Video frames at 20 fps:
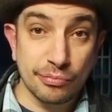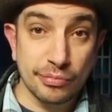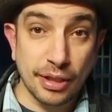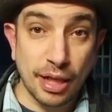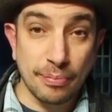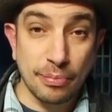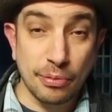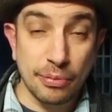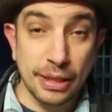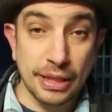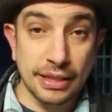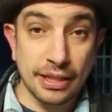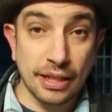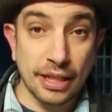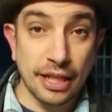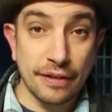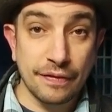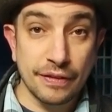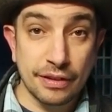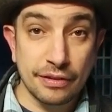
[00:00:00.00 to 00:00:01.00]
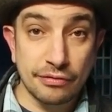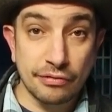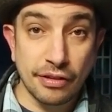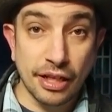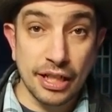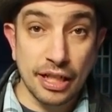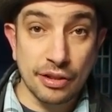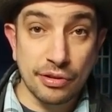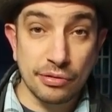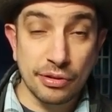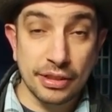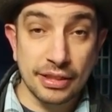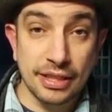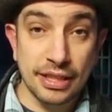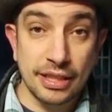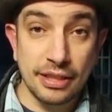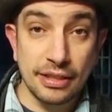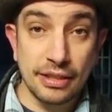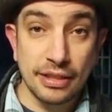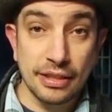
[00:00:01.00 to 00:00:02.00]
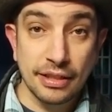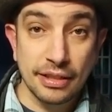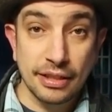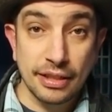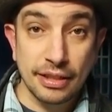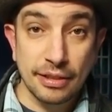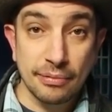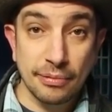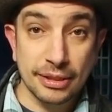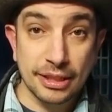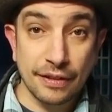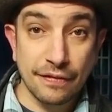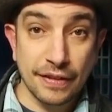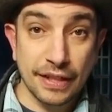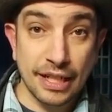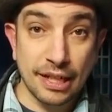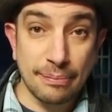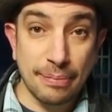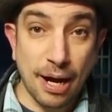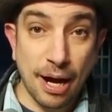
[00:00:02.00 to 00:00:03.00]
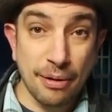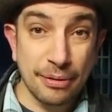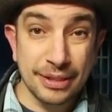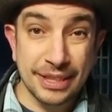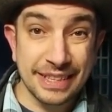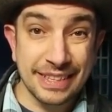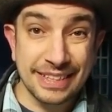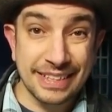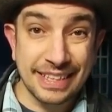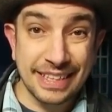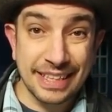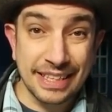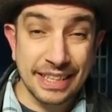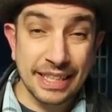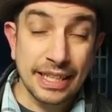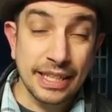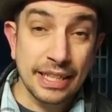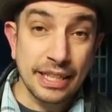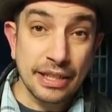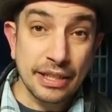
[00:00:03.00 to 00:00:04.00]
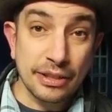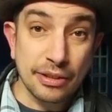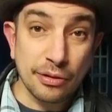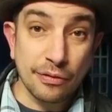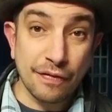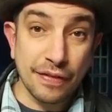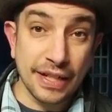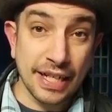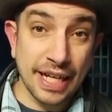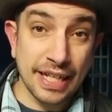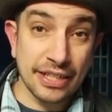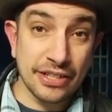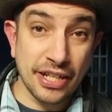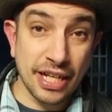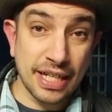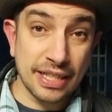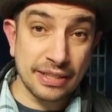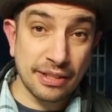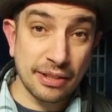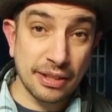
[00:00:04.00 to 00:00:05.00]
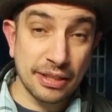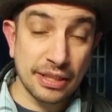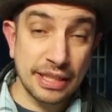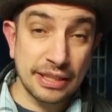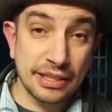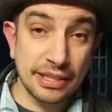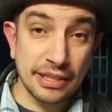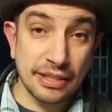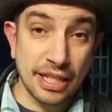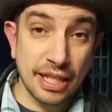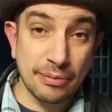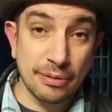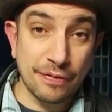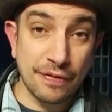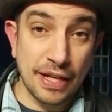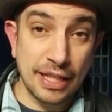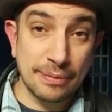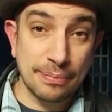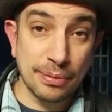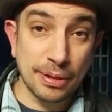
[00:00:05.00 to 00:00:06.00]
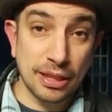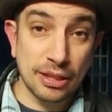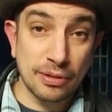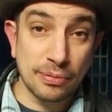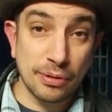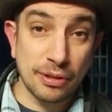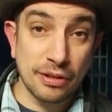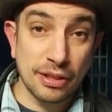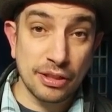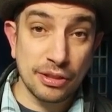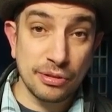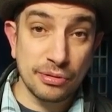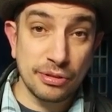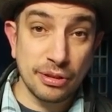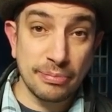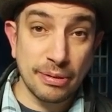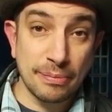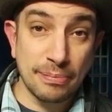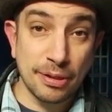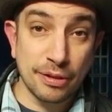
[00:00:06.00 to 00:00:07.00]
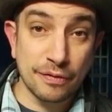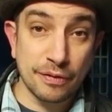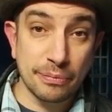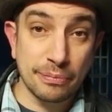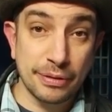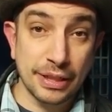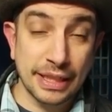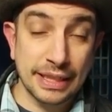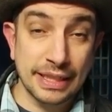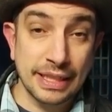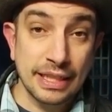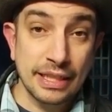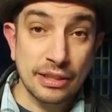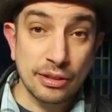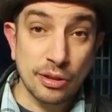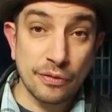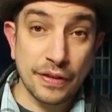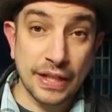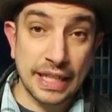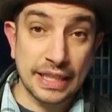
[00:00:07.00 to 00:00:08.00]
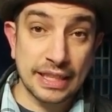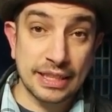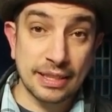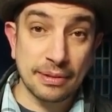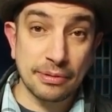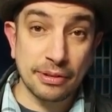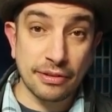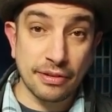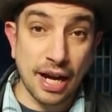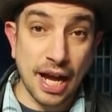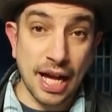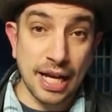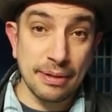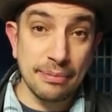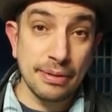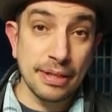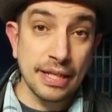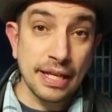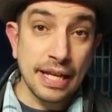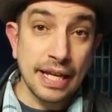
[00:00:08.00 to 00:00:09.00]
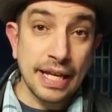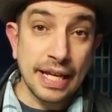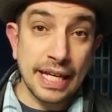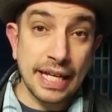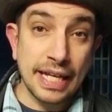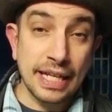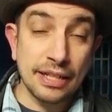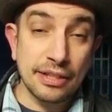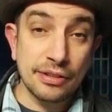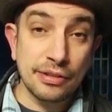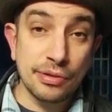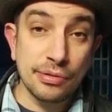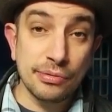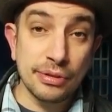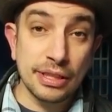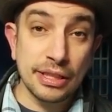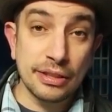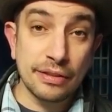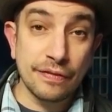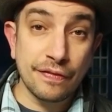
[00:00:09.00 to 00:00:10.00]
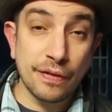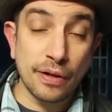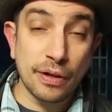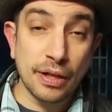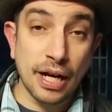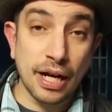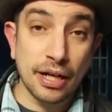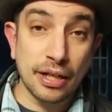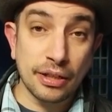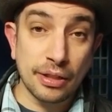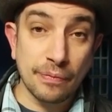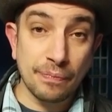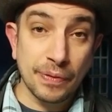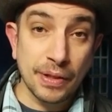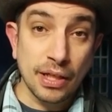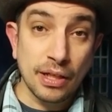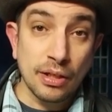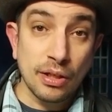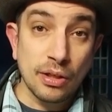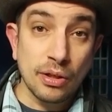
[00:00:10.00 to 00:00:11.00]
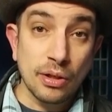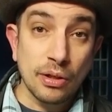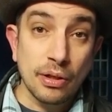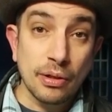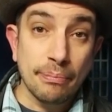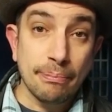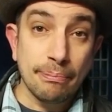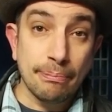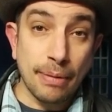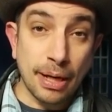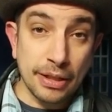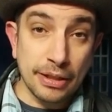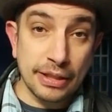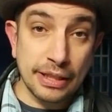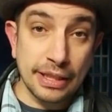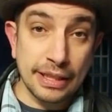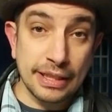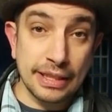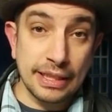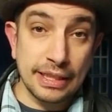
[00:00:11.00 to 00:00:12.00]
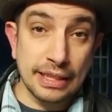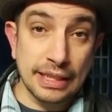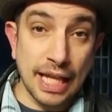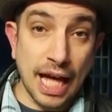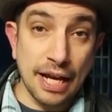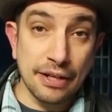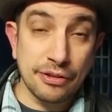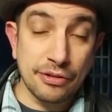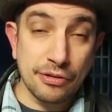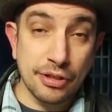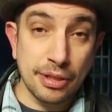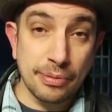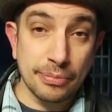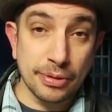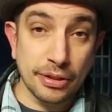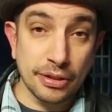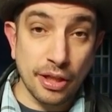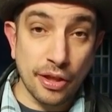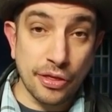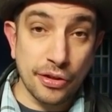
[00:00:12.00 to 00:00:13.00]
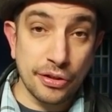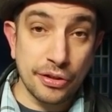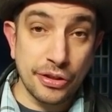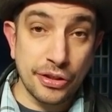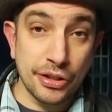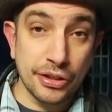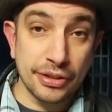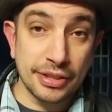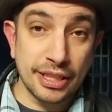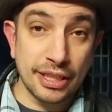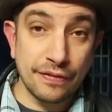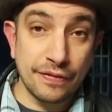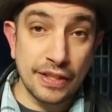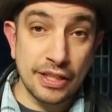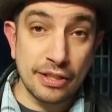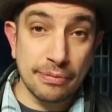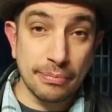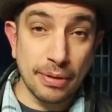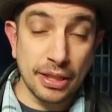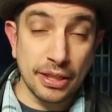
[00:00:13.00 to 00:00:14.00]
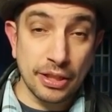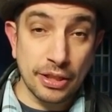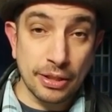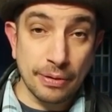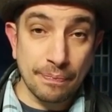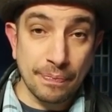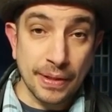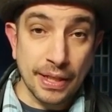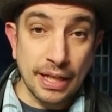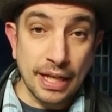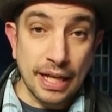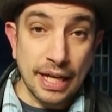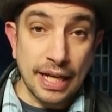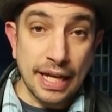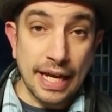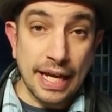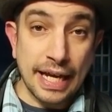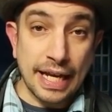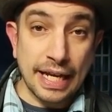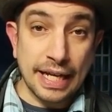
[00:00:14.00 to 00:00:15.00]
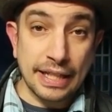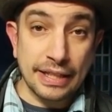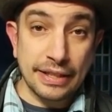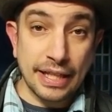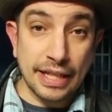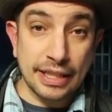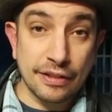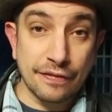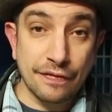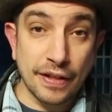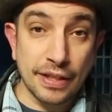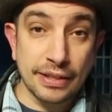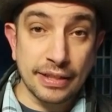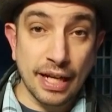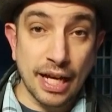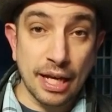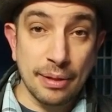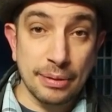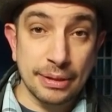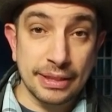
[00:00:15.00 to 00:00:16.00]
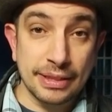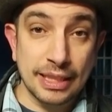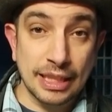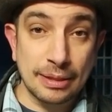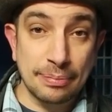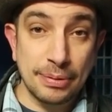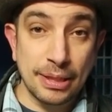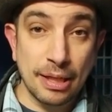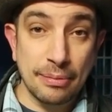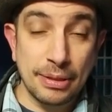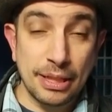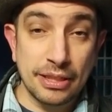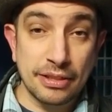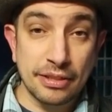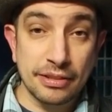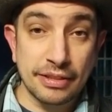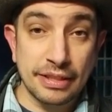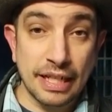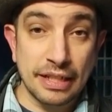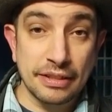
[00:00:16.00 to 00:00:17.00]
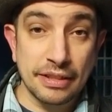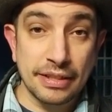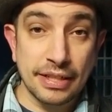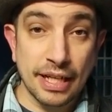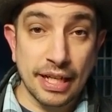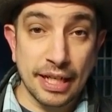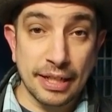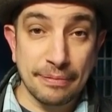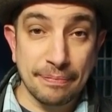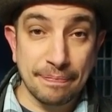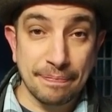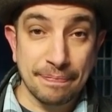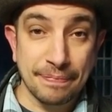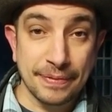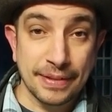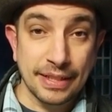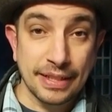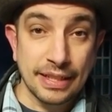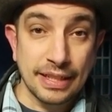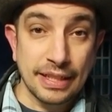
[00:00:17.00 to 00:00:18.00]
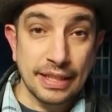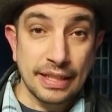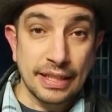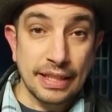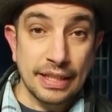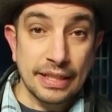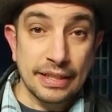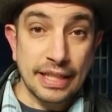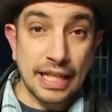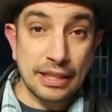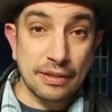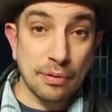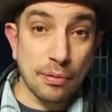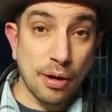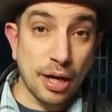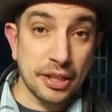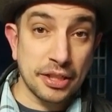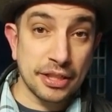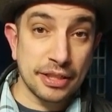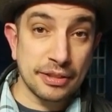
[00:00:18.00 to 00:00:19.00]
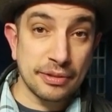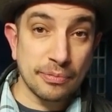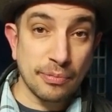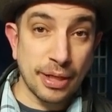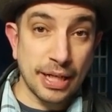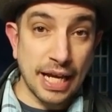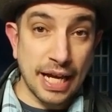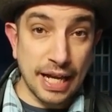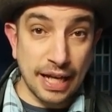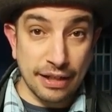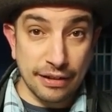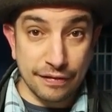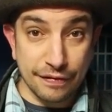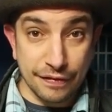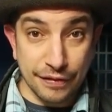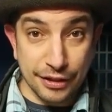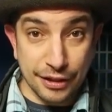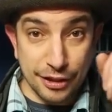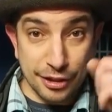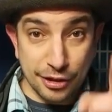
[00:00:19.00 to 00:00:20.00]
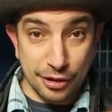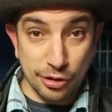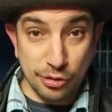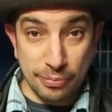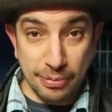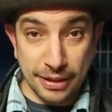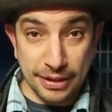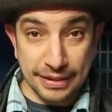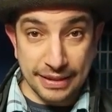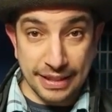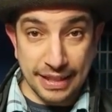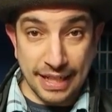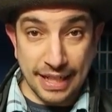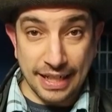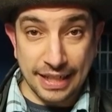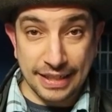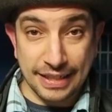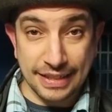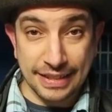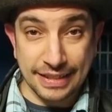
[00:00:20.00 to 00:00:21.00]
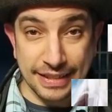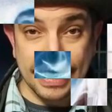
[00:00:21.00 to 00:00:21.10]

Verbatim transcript: couple weeks I'll have it running through the city once I figure out how to power this thing. Don't forget, check us out on Instagram and Facebook and Twitter and YouTube at Built From Bricks. Don't forget to subscribe and tune in for our monthly live streams on the third Thursday of each month. And a fun time. It's 6 p.m. Eastern Standard Time. Thanks for watching. What have you built today?